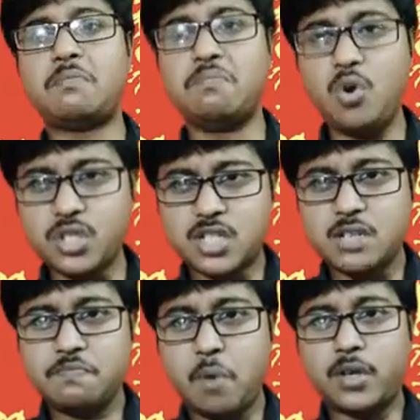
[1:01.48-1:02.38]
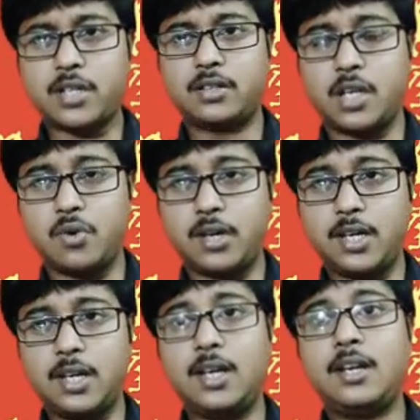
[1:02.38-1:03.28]
the most important
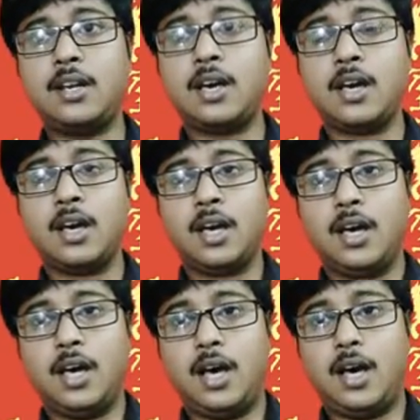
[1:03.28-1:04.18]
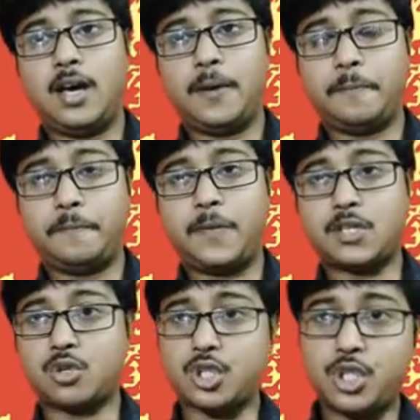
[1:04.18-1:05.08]
theory in
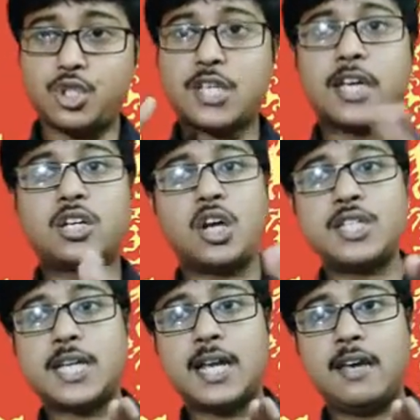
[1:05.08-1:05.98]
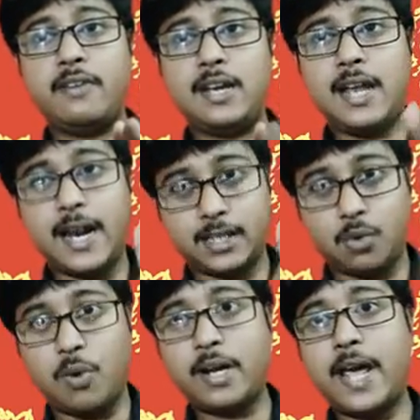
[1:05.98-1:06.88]
the socio-psychological level at
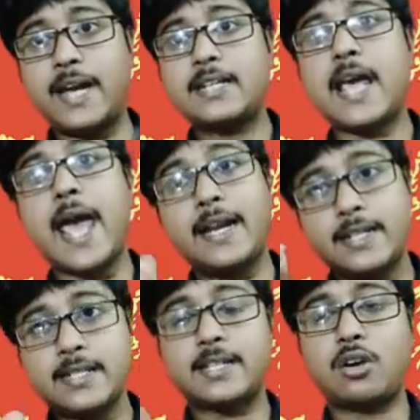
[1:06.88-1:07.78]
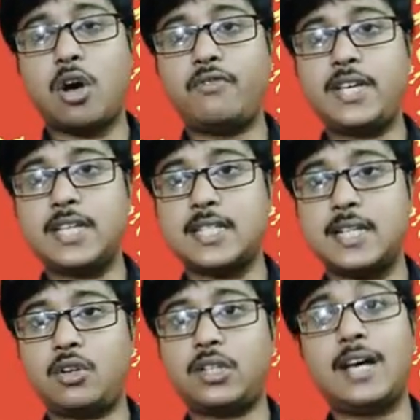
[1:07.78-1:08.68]
the one hand, and
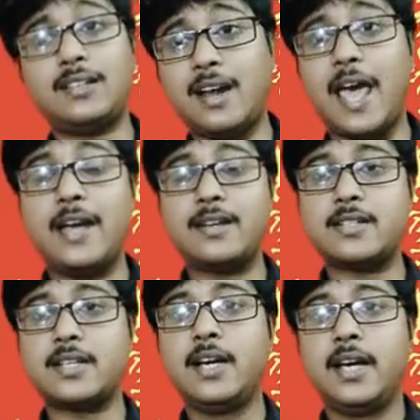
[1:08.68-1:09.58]
obviously on the other hand